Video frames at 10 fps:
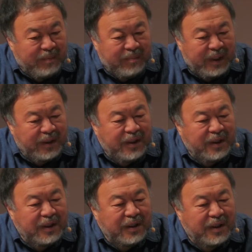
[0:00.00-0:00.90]
make
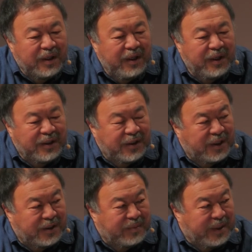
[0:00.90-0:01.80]
a clear
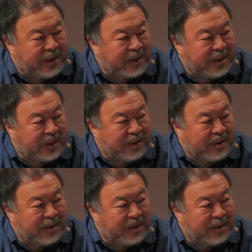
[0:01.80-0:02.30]
judgment